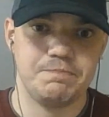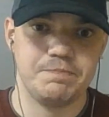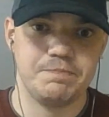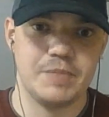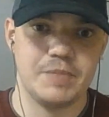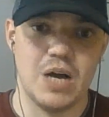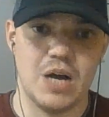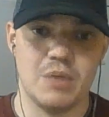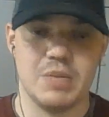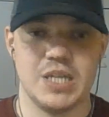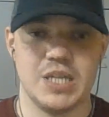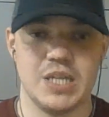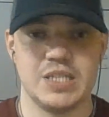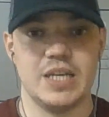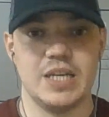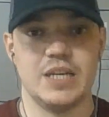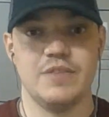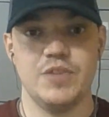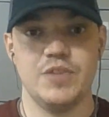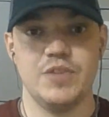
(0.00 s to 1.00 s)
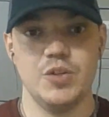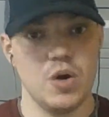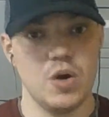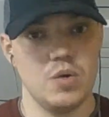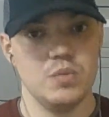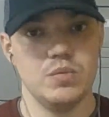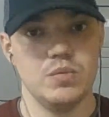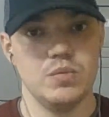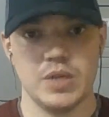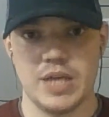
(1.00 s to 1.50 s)
Now, I'm not saying if you
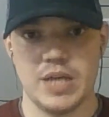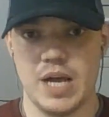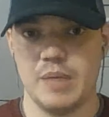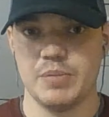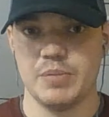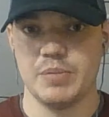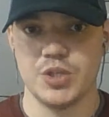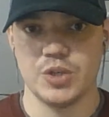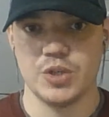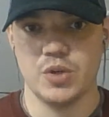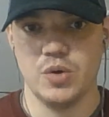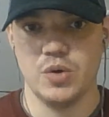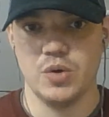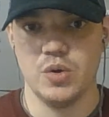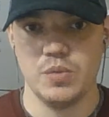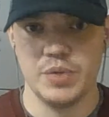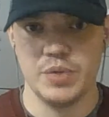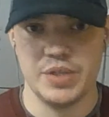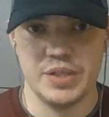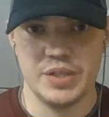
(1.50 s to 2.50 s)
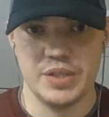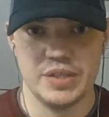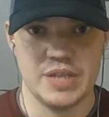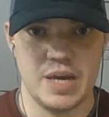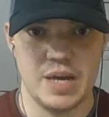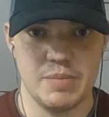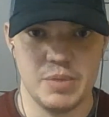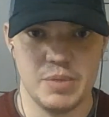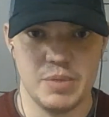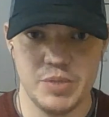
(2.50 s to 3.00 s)
don't accomplish your goal within the
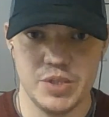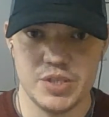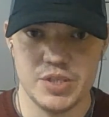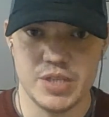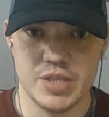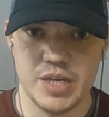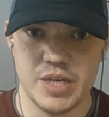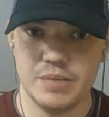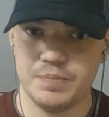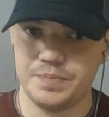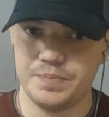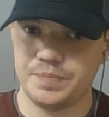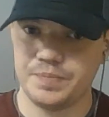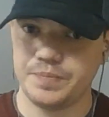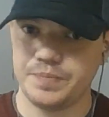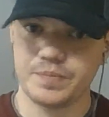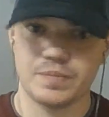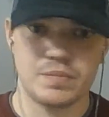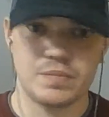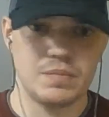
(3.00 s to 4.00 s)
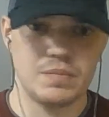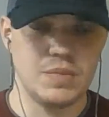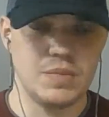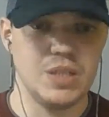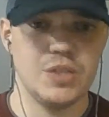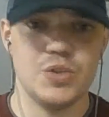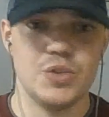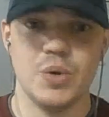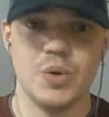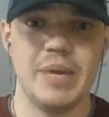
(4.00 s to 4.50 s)
time limit you set,
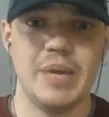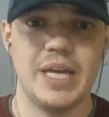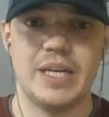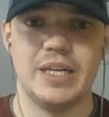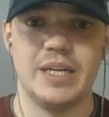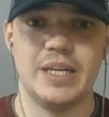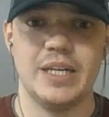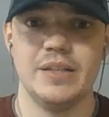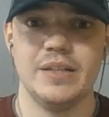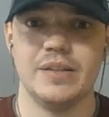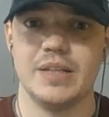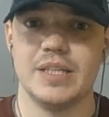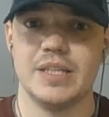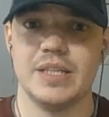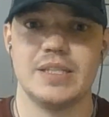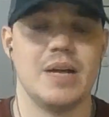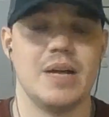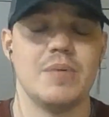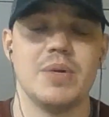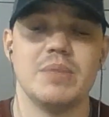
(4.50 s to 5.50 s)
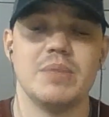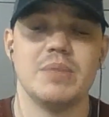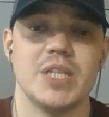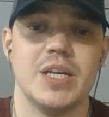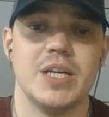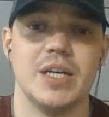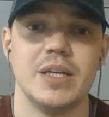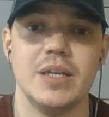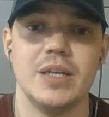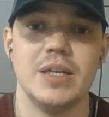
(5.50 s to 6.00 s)
to abandon it. That's not what I'm
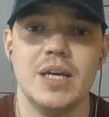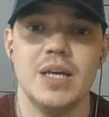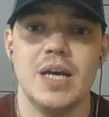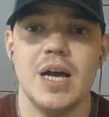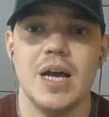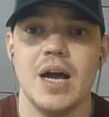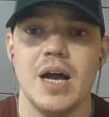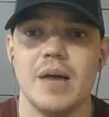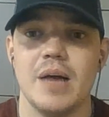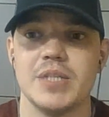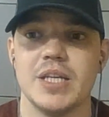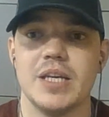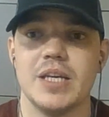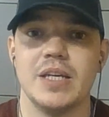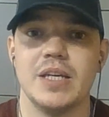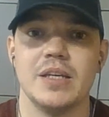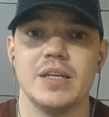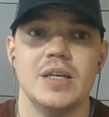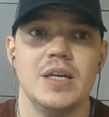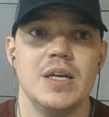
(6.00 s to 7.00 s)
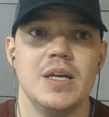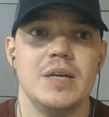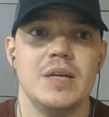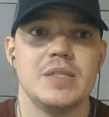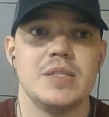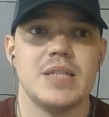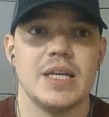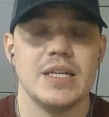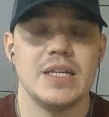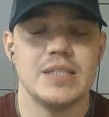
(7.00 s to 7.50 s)
saying. I'm saying
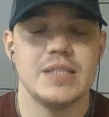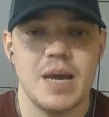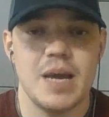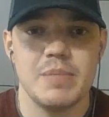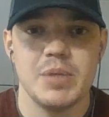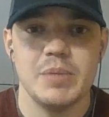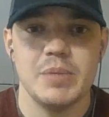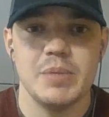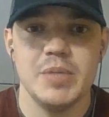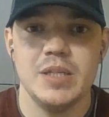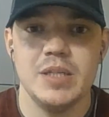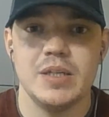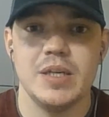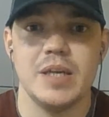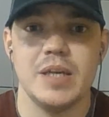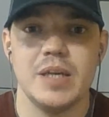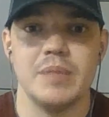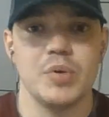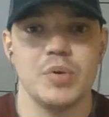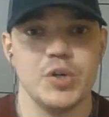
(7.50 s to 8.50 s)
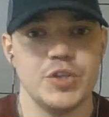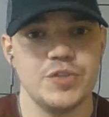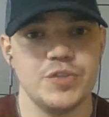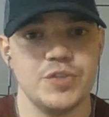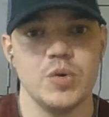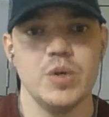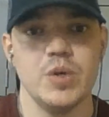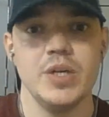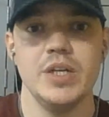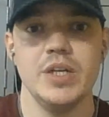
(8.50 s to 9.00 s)
set a time limit and push
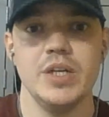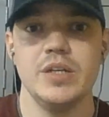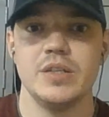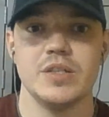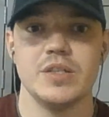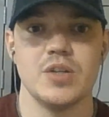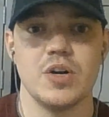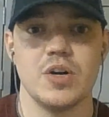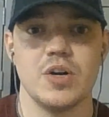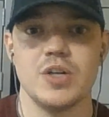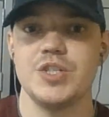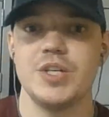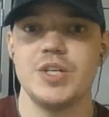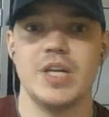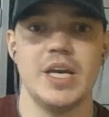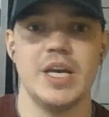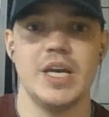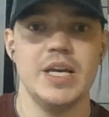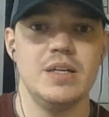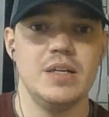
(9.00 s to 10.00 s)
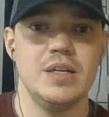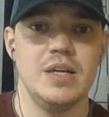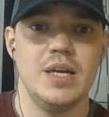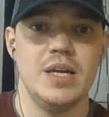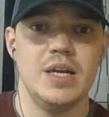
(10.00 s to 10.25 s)
for it as hard as you can.